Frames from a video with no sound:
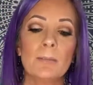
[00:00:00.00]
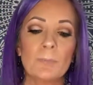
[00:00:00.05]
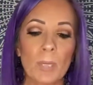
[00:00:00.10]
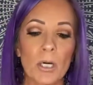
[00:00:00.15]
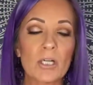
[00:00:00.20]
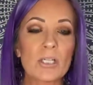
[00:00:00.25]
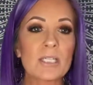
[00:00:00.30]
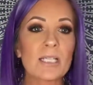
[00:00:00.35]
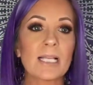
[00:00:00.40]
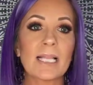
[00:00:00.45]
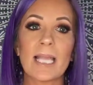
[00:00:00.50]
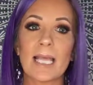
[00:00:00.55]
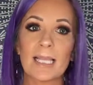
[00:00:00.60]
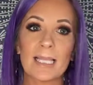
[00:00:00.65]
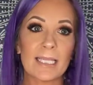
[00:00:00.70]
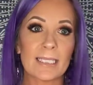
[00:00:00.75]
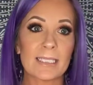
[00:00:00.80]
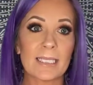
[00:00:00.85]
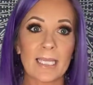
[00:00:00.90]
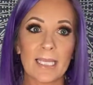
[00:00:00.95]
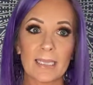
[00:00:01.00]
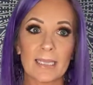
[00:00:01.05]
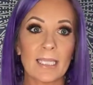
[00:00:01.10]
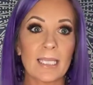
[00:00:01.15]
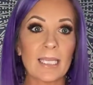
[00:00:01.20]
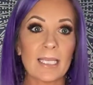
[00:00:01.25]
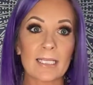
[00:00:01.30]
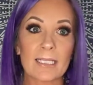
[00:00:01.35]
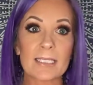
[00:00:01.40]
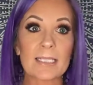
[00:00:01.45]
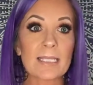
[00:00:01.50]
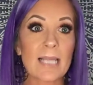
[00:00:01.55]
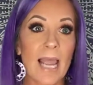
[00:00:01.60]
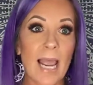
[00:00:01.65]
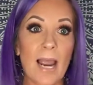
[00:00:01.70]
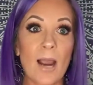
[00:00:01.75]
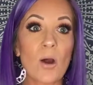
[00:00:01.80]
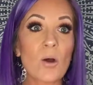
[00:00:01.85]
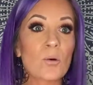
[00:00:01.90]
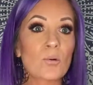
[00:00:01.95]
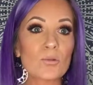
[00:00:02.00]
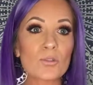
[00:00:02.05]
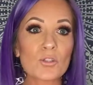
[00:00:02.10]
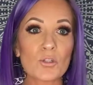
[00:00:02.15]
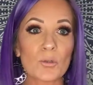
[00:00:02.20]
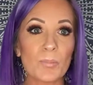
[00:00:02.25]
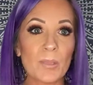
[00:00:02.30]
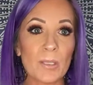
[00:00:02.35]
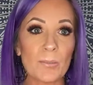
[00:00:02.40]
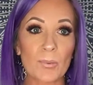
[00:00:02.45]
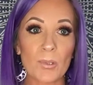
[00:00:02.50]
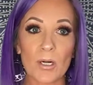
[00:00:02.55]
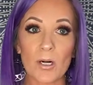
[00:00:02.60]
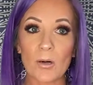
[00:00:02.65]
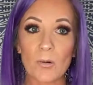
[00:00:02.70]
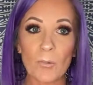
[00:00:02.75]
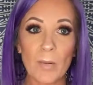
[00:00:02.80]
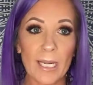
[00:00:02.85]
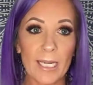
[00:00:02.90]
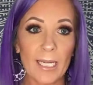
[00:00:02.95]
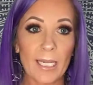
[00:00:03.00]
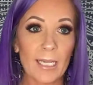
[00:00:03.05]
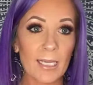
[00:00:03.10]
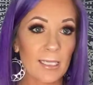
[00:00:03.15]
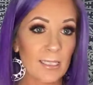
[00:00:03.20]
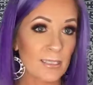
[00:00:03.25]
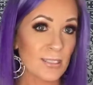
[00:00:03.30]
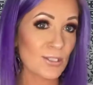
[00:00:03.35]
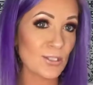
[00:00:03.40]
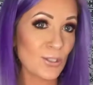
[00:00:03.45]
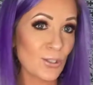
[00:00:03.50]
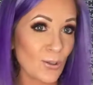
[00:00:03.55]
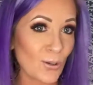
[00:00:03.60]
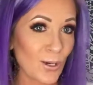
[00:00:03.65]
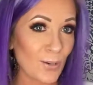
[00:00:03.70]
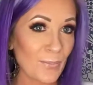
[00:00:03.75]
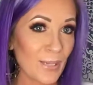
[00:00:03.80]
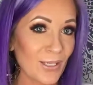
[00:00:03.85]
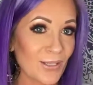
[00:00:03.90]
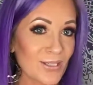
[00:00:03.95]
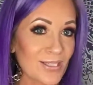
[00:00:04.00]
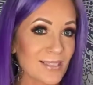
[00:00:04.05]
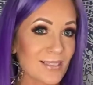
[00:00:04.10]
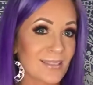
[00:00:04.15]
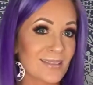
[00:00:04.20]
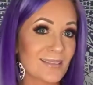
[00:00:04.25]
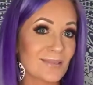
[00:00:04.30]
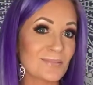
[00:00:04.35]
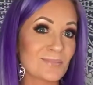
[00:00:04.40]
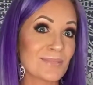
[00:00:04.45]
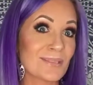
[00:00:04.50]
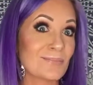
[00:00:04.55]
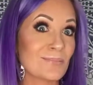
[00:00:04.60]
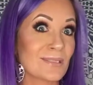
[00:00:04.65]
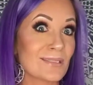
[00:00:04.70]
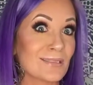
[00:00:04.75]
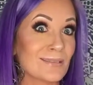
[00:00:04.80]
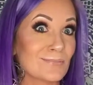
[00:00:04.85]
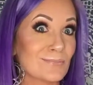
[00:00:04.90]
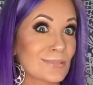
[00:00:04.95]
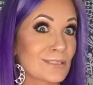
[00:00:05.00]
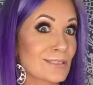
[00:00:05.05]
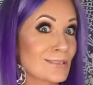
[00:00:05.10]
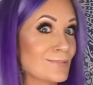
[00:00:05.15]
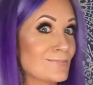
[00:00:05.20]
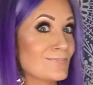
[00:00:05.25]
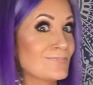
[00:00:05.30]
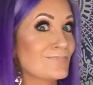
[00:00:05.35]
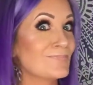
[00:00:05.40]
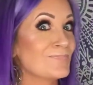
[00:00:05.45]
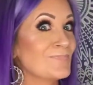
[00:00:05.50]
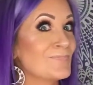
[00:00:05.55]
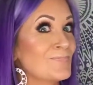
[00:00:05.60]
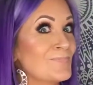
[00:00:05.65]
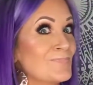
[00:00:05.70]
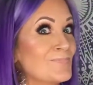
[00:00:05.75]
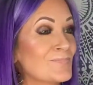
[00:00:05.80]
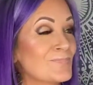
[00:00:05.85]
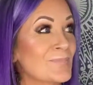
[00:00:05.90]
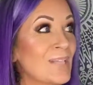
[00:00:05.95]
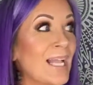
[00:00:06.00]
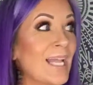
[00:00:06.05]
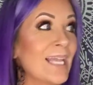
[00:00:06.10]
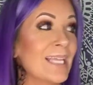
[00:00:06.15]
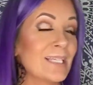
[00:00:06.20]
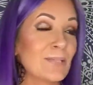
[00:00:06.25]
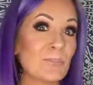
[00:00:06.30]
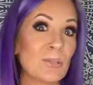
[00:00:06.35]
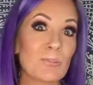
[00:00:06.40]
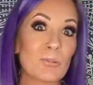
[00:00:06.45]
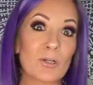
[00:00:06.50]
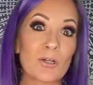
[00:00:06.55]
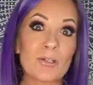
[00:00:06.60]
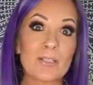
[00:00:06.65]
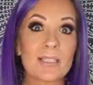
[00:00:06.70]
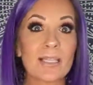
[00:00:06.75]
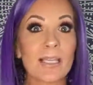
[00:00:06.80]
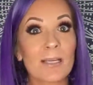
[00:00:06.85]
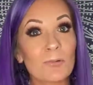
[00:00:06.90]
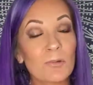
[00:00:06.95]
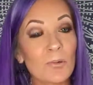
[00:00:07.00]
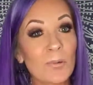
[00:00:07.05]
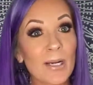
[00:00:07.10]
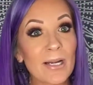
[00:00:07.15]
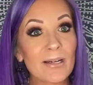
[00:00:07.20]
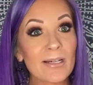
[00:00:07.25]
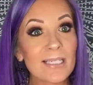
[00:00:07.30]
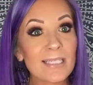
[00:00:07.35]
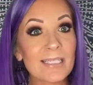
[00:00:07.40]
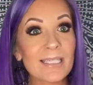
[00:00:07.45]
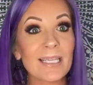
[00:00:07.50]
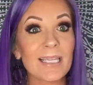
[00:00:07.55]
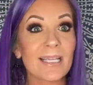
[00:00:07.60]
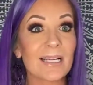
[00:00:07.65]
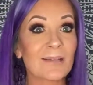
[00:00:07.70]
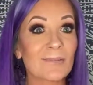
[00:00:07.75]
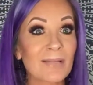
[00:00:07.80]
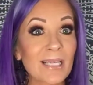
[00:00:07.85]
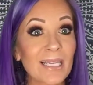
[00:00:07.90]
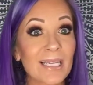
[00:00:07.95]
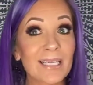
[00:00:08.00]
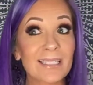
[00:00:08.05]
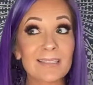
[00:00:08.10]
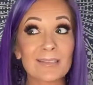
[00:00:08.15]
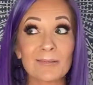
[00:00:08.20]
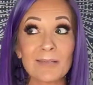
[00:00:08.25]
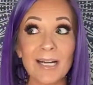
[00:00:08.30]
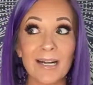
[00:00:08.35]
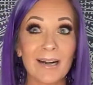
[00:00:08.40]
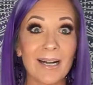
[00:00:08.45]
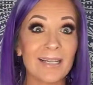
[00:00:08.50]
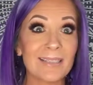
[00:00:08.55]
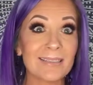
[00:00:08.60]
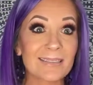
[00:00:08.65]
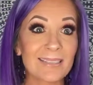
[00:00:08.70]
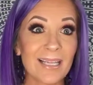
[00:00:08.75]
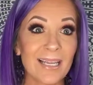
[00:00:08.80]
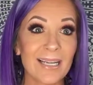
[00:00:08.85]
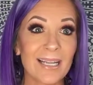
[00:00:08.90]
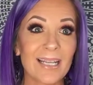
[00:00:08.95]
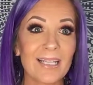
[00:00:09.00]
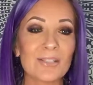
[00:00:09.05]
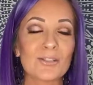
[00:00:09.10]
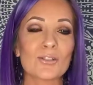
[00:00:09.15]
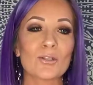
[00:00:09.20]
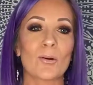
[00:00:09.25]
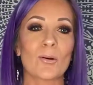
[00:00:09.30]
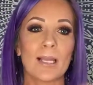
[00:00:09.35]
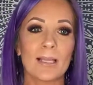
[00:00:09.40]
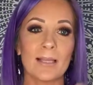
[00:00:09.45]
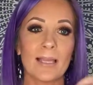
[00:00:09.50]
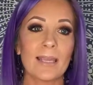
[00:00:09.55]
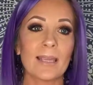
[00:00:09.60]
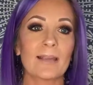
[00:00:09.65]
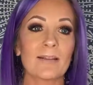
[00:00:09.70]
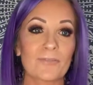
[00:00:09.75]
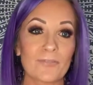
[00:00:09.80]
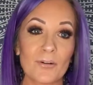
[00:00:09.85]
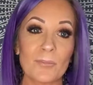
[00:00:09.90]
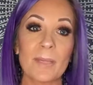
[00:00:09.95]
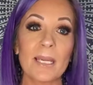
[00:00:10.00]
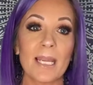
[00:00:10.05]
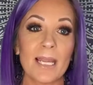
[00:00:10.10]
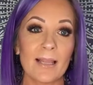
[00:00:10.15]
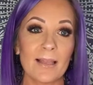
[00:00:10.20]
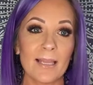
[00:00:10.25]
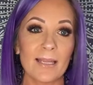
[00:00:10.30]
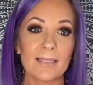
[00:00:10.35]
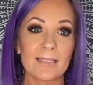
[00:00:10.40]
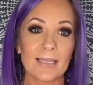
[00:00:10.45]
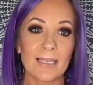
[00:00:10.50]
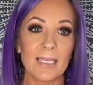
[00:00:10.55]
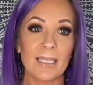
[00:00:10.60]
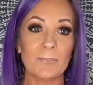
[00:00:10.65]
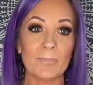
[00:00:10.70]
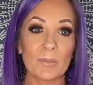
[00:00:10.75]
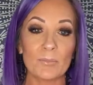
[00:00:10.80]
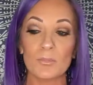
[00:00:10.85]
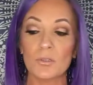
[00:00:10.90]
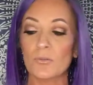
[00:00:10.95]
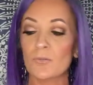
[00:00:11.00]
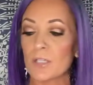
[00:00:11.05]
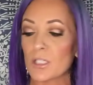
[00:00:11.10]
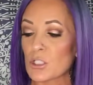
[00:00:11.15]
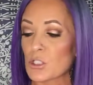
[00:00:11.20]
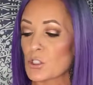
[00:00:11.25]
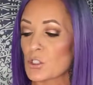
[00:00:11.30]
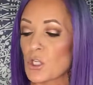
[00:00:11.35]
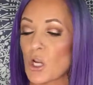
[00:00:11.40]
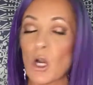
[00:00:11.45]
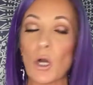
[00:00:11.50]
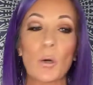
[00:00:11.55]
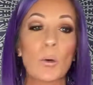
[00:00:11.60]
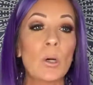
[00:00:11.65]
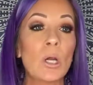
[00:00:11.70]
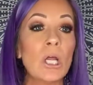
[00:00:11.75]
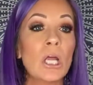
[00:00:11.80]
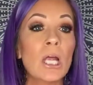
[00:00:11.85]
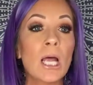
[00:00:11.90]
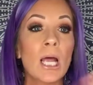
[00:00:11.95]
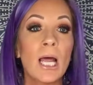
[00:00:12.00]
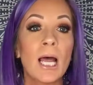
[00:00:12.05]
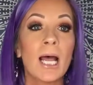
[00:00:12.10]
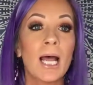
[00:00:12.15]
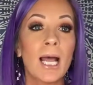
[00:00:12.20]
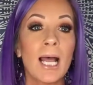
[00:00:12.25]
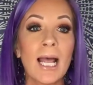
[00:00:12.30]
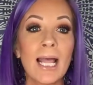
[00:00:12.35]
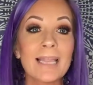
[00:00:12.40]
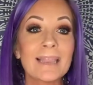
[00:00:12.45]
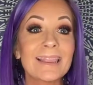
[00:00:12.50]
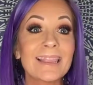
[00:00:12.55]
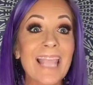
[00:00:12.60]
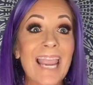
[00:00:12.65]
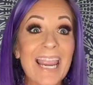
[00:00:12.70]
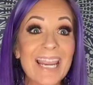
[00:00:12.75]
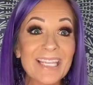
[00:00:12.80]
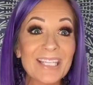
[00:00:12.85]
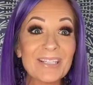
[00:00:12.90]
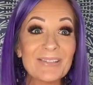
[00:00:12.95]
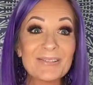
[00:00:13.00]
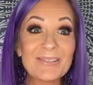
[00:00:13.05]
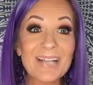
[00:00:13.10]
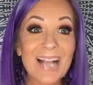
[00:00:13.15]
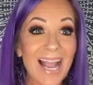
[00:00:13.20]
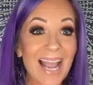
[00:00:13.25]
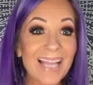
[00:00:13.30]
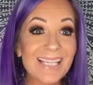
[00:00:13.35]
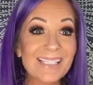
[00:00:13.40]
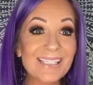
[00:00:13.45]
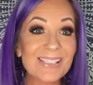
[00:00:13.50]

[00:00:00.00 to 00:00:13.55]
Personally, I like to get things out so people aren't waiting, because you know our mail system sometimes. And then people are always like, well, where is it? And I'm like, I swear I sent it. So for me, I like to keep it moving. So thank you guys